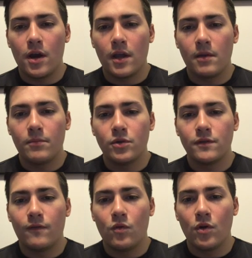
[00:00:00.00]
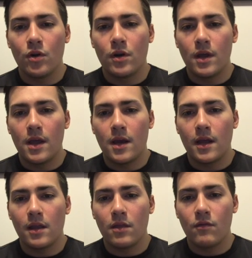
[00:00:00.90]
and I can push forward, and I
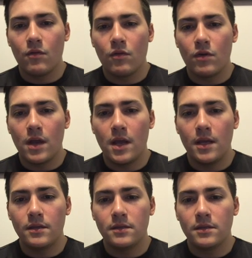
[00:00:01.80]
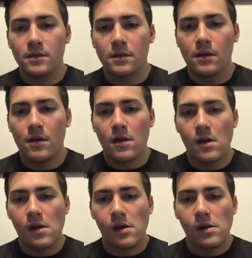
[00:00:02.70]
can throw grenades
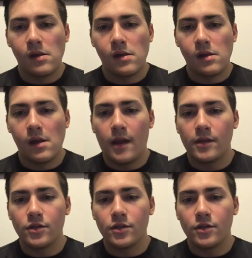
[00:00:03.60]
and